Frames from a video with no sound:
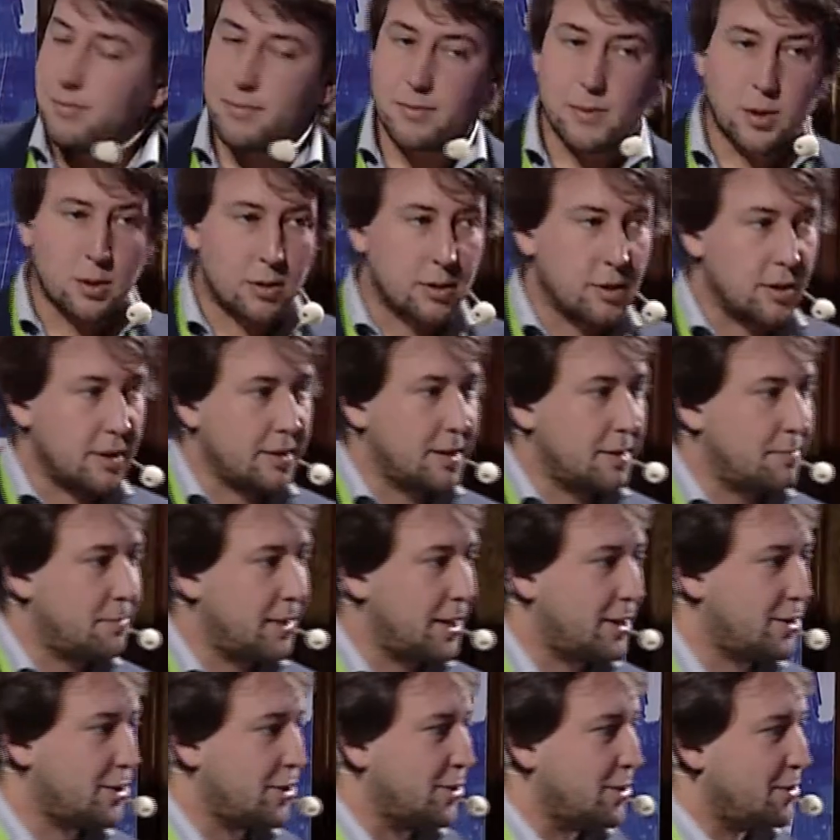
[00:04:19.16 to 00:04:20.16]
You saw that
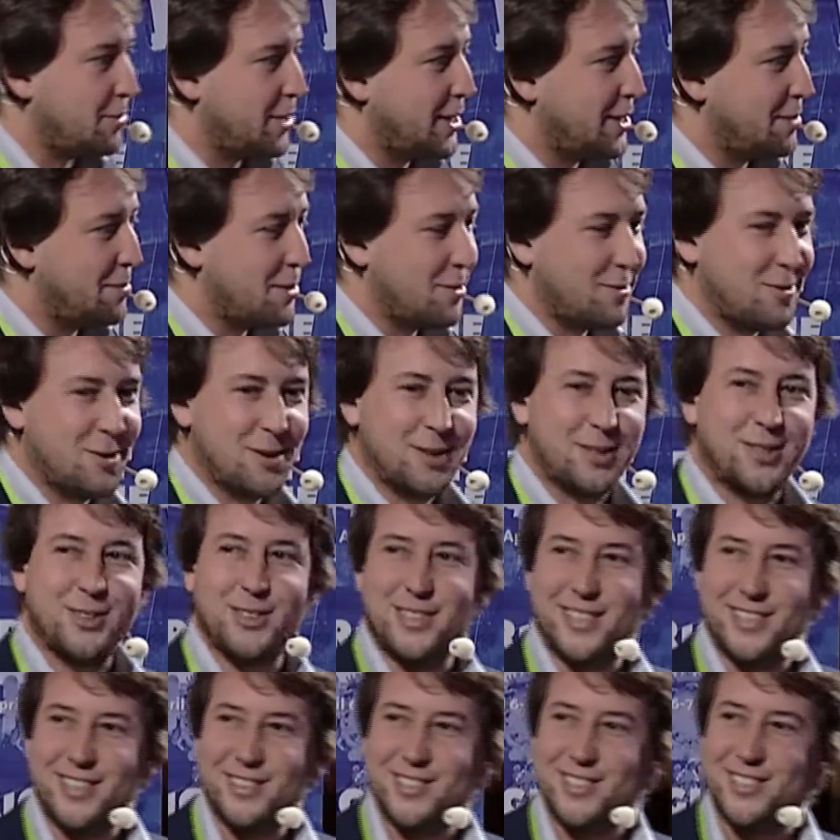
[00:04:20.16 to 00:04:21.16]
picture already before,
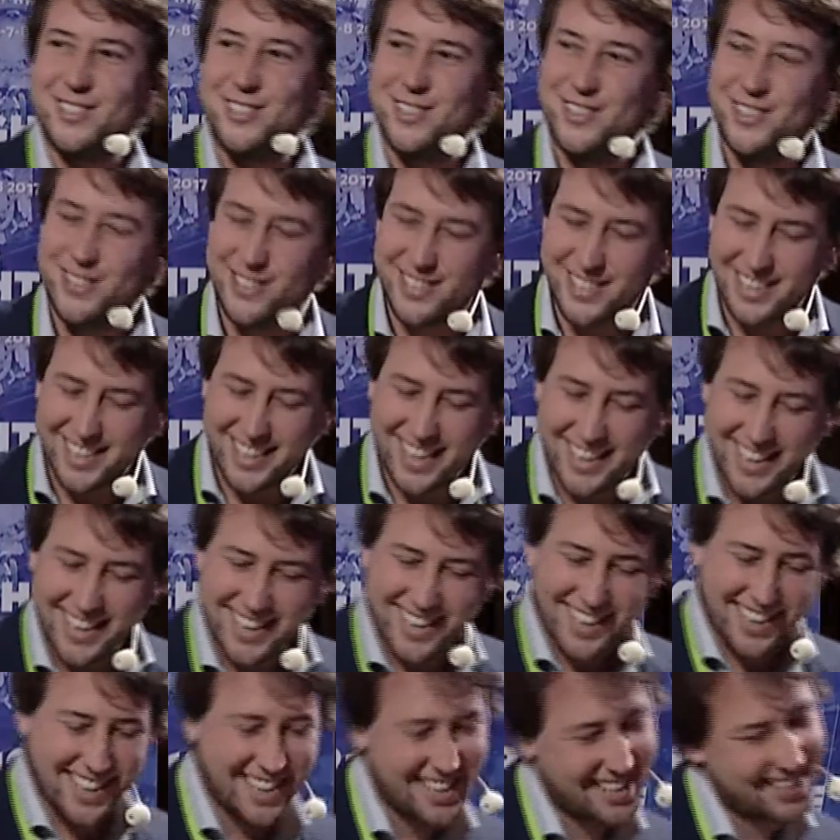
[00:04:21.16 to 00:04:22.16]
Totti also used it.
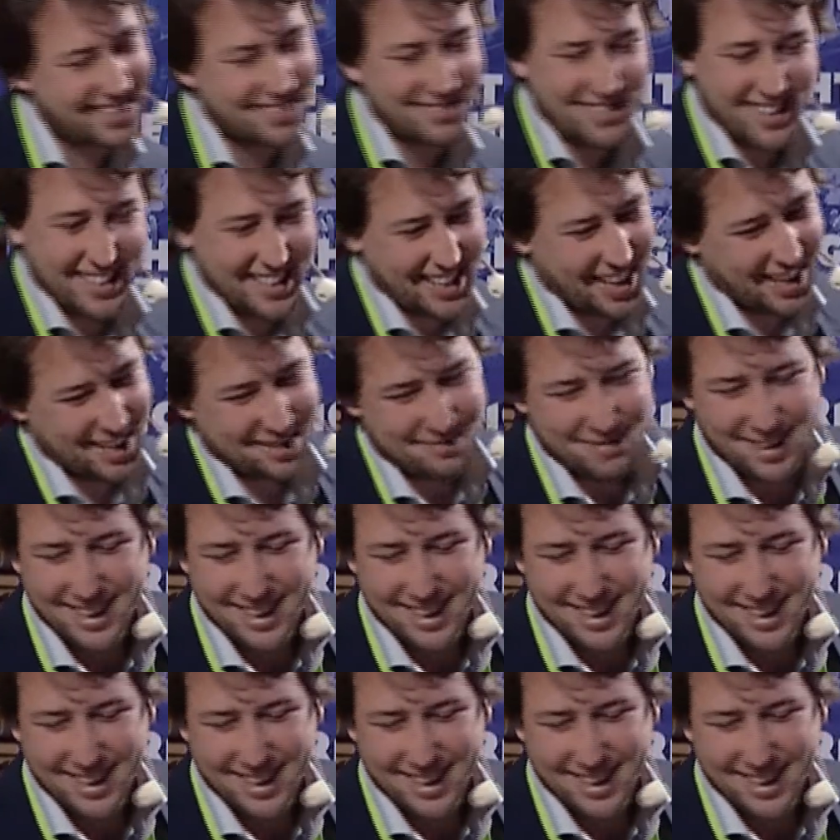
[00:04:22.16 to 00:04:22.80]
It's a very nice